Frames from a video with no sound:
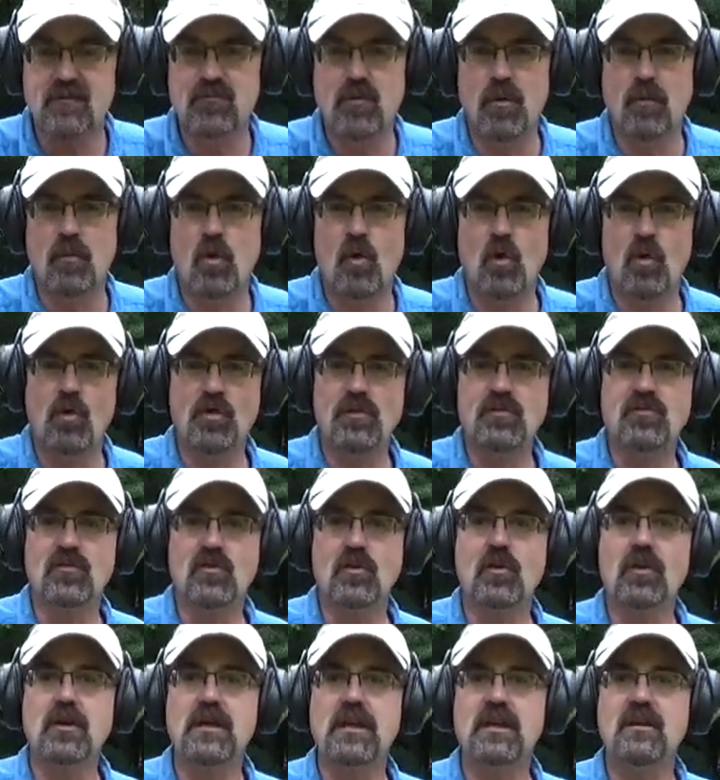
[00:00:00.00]
from
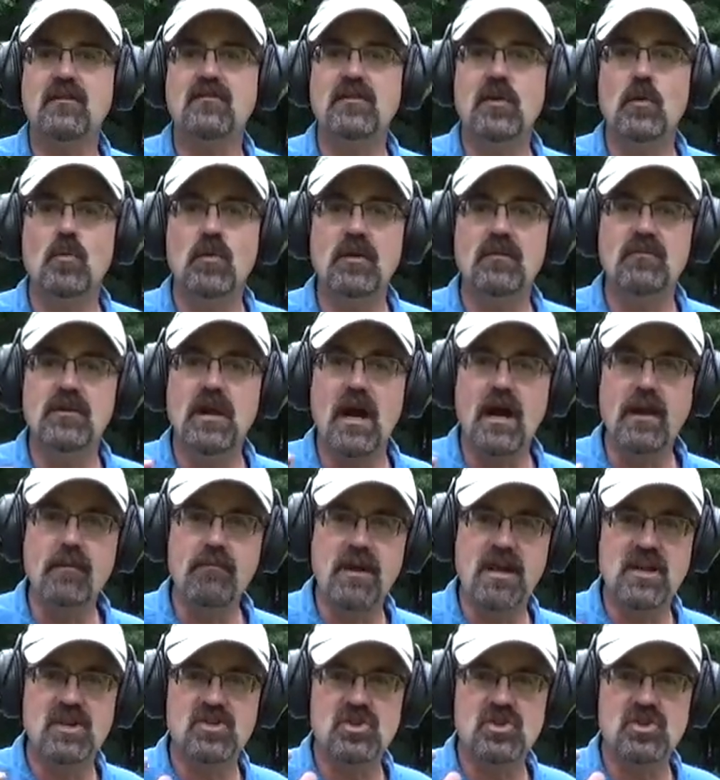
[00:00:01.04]
holster is that we've got to make